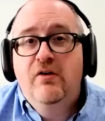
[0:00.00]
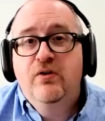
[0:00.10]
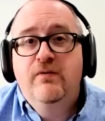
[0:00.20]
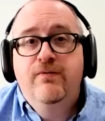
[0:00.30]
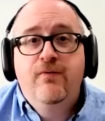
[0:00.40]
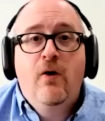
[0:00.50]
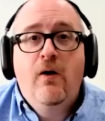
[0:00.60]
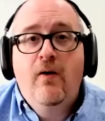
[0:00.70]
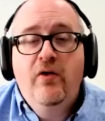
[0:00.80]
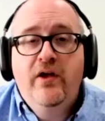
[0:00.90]
every
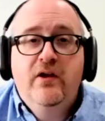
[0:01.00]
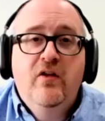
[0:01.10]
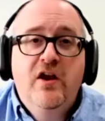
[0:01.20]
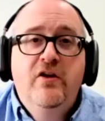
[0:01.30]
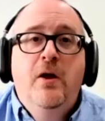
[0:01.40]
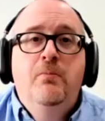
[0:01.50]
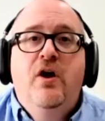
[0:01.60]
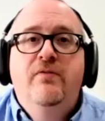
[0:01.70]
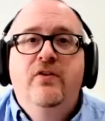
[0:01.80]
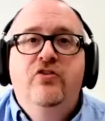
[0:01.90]
fall, and a lot of
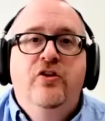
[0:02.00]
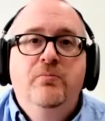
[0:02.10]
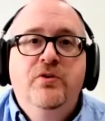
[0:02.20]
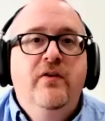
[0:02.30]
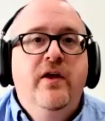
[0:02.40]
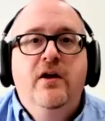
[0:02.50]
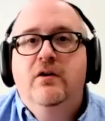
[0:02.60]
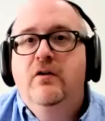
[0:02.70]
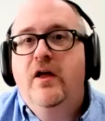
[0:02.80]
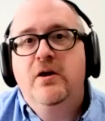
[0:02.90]
nonprofits jumped on that.
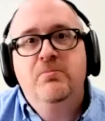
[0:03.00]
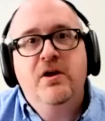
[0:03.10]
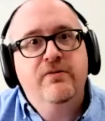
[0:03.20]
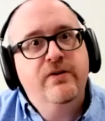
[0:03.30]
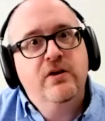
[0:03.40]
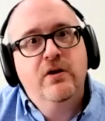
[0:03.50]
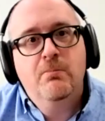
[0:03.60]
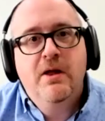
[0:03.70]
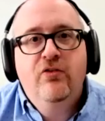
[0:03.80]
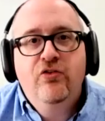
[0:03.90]
Collider benefited
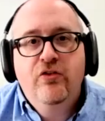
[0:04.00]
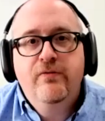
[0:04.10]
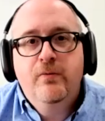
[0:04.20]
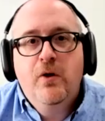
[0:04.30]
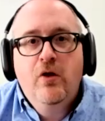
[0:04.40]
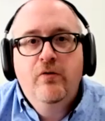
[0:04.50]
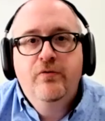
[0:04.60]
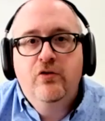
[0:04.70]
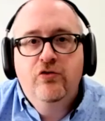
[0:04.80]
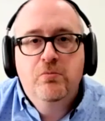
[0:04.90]
immensely from all of
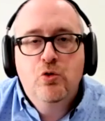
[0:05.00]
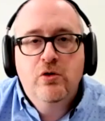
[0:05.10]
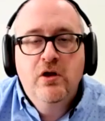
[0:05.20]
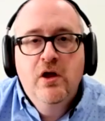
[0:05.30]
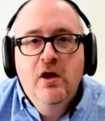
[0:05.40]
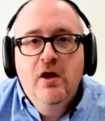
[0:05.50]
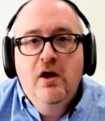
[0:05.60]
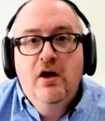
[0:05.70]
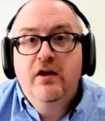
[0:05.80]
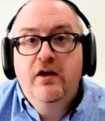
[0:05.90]
your support
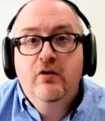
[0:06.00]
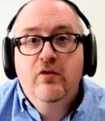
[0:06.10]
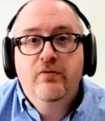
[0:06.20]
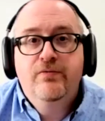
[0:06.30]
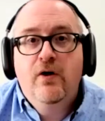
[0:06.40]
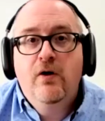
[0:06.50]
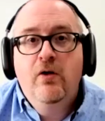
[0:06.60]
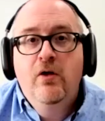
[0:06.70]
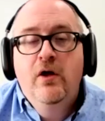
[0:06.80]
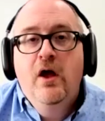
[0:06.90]
uh, here in the
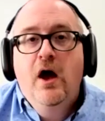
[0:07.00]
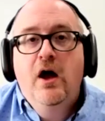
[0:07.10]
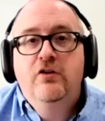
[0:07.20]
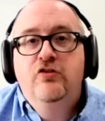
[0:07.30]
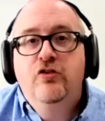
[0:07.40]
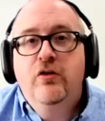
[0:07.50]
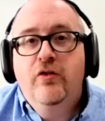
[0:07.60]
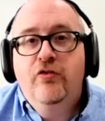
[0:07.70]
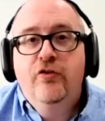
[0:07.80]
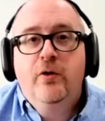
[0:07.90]
fall. Uh, due to
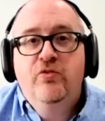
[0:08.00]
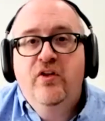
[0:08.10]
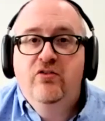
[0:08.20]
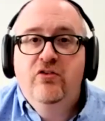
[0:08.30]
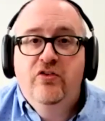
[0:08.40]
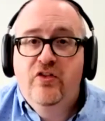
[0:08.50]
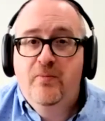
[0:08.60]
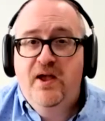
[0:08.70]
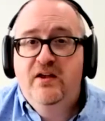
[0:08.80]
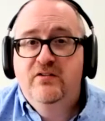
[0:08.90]
the circumstances of the
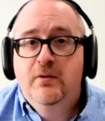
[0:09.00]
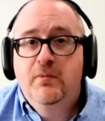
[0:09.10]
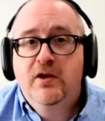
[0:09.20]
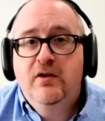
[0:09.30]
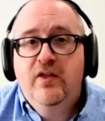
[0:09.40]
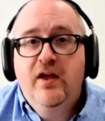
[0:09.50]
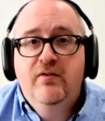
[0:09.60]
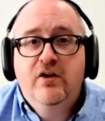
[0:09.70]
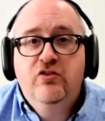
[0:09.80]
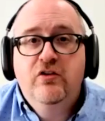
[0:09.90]
pandemic, they have
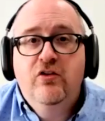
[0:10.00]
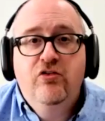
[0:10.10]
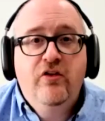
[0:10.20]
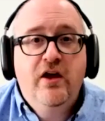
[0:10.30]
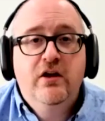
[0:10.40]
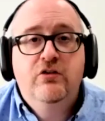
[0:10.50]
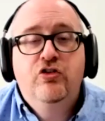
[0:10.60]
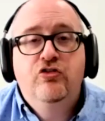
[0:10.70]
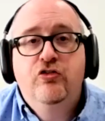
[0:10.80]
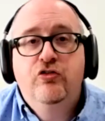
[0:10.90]
actually decided
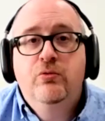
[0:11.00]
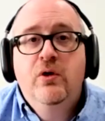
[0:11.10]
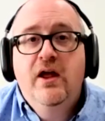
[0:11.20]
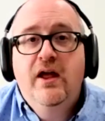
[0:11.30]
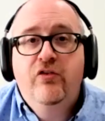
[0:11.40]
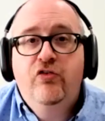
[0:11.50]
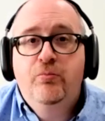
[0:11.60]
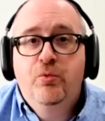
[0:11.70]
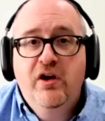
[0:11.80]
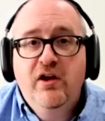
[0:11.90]
to do a
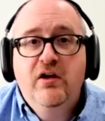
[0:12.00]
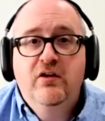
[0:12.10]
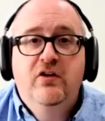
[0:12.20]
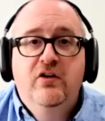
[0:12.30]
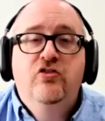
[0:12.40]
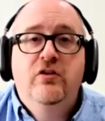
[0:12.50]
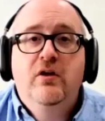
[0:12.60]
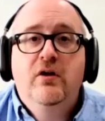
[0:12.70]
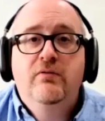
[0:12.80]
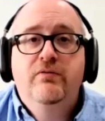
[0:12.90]
spring edition
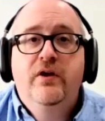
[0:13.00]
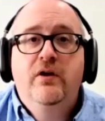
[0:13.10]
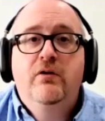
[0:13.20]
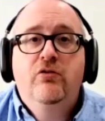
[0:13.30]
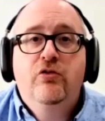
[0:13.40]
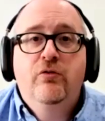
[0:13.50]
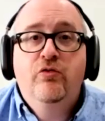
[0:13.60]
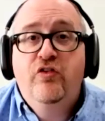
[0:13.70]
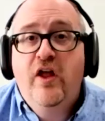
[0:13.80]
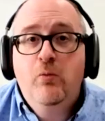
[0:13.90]
of their sort of
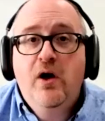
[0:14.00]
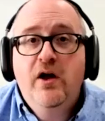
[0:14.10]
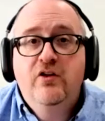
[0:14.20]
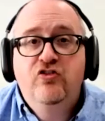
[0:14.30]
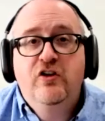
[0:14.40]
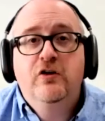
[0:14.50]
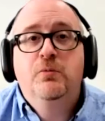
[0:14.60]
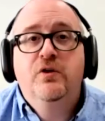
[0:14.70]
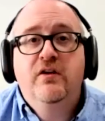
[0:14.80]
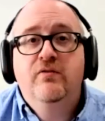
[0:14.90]
statewide
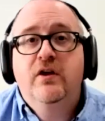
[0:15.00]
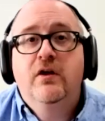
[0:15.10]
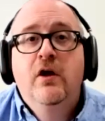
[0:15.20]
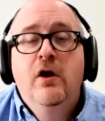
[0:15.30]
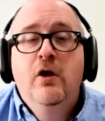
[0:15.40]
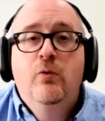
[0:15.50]
charitable giving,